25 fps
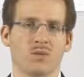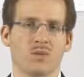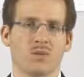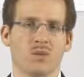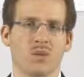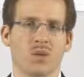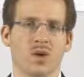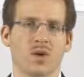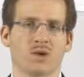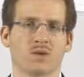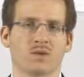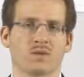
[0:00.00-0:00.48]

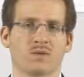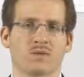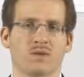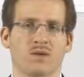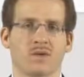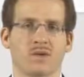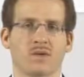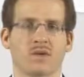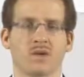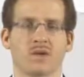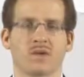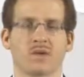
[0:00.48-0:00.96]
works
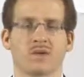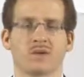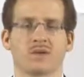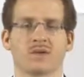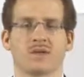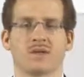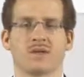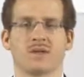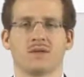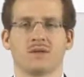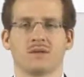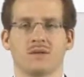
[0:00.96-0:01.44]
very
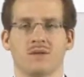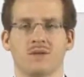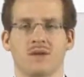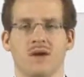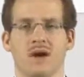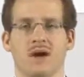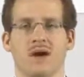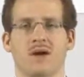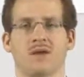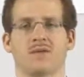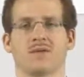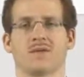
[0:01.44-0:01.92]
good if you
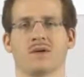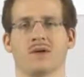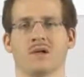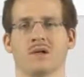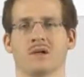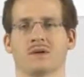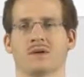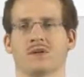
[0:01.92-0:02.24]
have